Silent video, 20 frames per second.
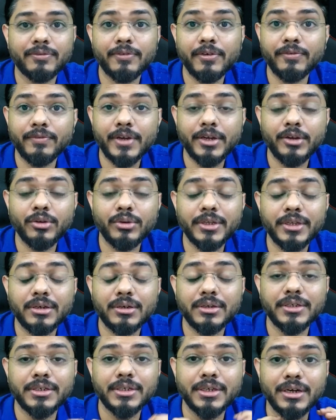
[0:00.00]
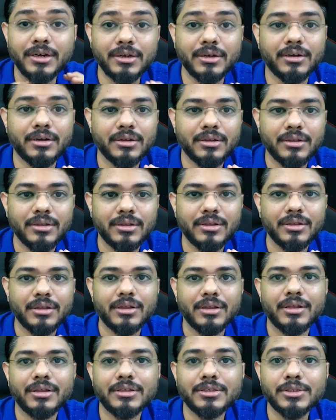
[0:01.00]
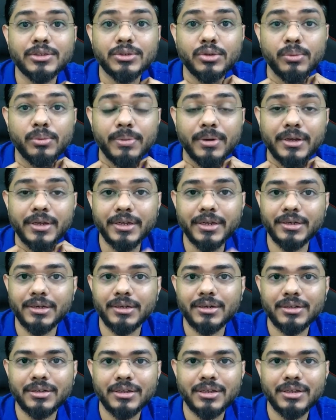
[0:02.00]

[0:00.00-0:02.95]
52-year young super kid,